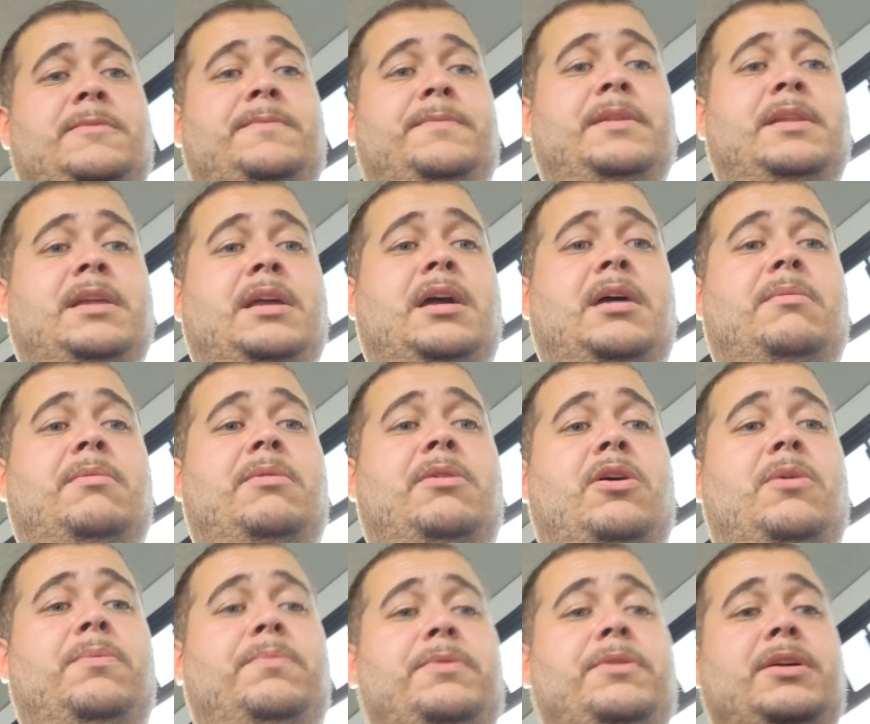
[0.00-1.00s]
I'm
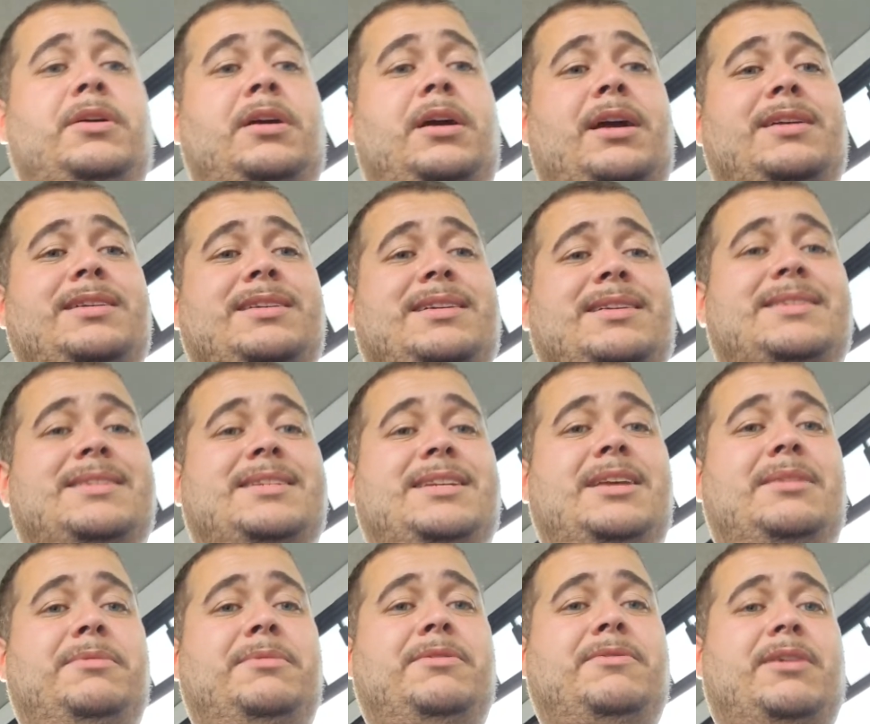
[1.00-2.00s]
hoping you guys can see me
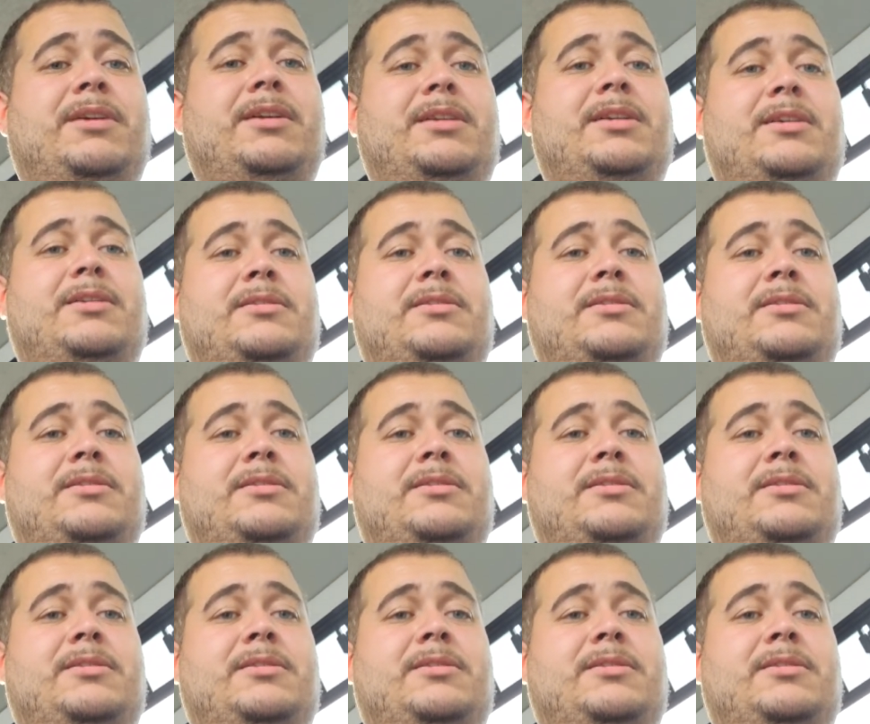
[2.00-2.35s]
right now.